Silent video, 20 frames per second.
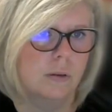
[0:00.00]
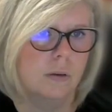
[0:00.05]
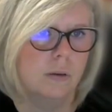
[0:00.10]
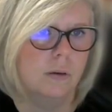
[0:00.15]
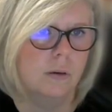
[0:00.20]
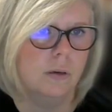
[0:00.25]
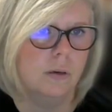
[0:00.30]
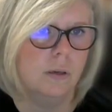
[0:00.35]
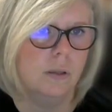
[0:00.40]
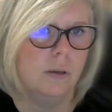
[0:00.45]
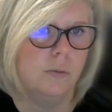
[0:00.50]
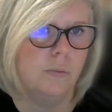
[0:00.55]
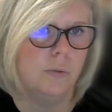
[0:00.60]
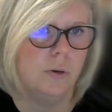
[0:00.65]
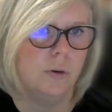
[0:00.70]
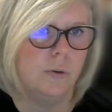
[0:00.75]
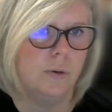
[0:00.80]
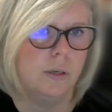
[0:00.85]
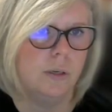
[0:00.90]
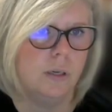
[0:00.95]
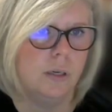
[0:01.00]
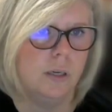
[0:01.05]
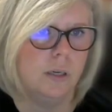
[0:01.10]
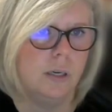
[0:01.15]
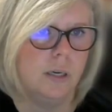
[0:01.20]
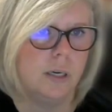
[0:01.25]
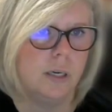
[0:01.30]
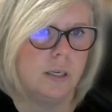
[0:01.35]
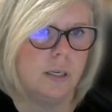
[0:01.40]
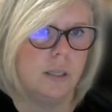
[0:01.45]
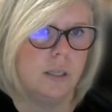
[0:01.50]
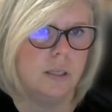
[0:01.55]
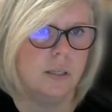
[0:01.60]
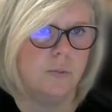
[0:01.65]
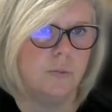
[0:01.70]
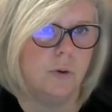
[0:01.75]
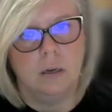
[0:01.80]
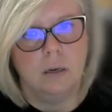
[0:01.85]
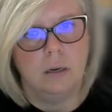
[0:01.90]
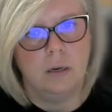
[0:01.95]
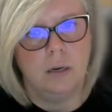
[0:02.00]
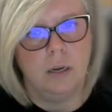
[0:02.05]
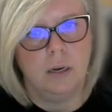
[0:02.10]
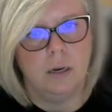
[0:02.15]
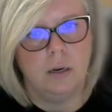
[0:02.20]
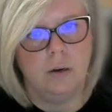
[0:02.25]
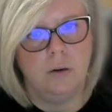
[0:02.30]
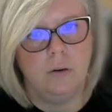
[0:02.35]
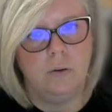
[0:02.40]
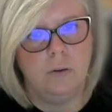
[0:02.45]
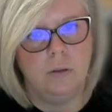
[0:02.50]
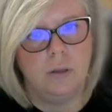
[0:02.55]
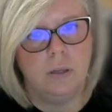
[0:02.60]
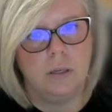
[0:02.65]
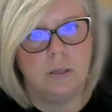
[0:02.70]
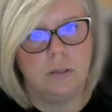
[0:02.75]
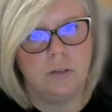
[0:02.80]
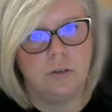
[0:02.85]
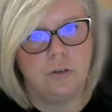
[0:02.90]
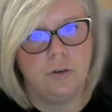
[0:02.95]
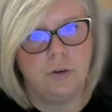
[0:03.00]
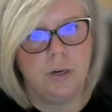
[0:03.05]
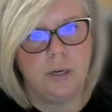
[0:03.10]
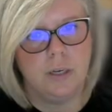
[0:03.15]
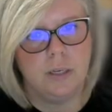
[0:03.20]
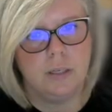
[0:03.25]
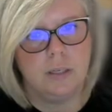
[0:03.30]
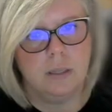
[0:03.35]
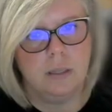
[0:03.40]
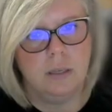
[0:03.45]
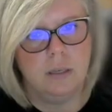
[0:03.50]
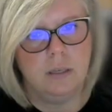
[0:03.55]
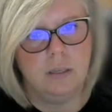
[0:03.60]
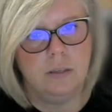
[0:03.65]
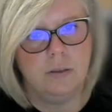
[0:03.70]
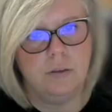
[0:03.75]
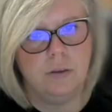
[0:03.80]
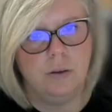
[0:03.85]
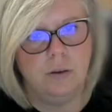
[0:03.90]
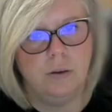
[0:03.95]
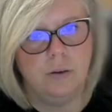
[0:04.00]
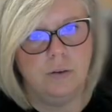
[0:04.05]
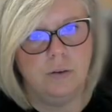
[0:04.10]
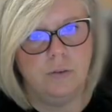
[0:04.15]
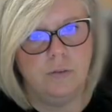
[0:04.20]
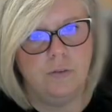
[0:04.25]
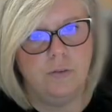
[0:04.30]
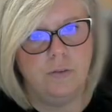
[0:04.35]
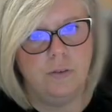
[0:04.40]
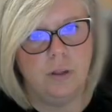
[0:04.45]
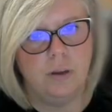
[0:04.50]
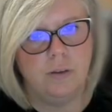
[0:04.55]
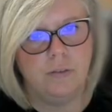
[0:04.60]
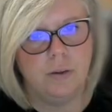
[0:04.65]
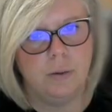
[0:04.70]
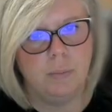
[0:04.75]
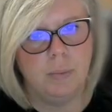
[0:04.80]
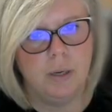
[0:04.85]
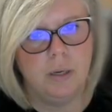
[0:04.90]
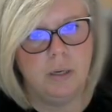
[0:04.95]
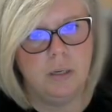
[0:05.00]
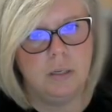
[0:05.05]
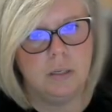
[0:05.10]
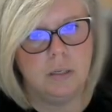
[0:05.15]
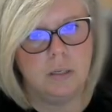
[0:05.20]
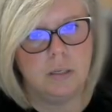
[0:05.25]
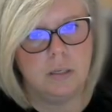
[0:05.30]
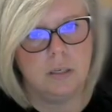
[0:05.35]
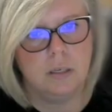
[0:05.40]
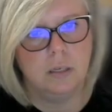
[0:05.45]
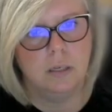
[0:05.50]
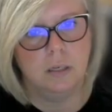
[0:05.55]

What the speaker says: And then we're going to connect this one. Now let's trace this fluffy bit.